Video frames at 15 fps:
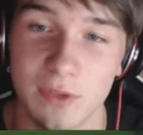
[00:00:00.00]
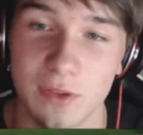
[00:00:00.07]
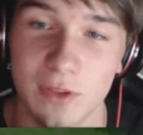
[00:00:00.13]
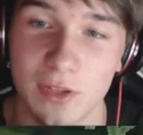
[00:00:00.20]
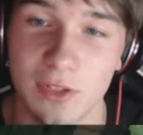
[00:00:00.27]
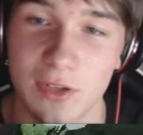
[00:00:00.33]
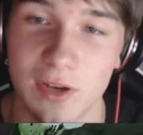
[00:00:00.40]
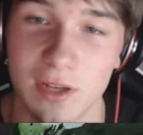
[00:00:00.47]
on the
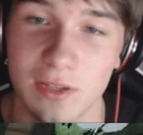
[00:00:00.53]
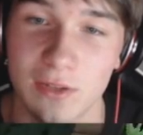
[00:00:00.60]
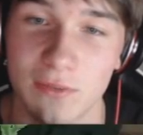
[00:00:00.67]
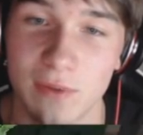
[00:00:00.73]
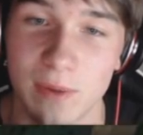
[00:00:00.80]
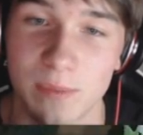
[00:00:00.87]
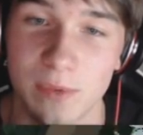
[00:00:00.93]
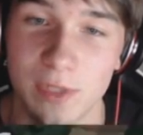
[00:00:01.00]
side to
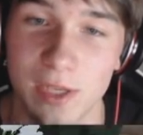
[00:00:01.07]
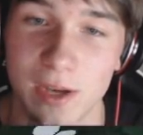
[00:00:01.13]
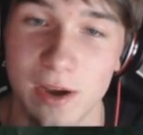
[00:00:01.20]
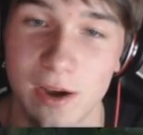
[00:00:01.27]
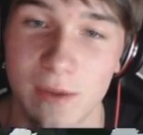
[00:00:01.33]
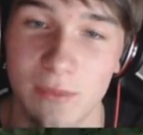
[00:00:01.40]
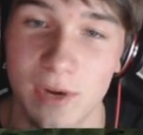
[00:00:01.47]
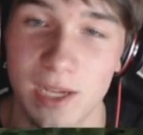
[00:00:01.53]
represent
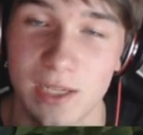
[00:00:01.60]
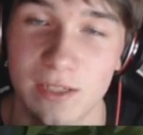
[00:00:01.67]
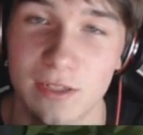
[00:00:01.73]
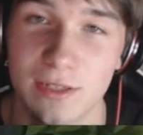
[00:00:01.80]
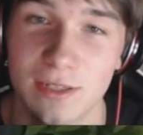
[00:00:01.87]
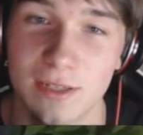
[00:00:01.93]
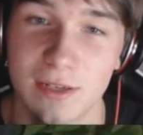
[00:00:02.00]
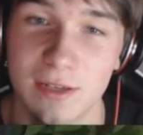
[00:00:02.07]

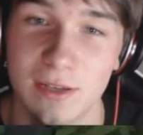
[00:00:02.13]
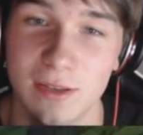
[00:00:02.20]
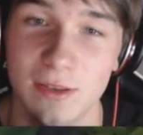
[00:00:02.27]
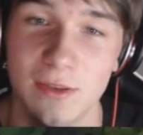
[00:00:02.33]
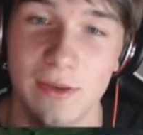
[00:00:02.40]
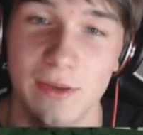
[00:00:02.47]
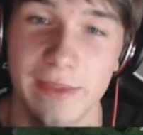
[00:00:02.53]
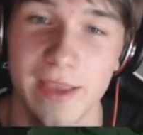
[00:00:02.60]
armrests.
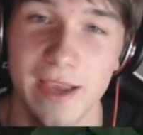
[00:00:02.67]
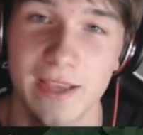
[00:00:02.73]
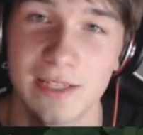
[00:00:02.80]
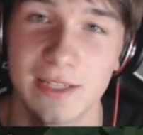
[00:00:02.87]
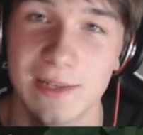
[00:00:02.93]
You know, that is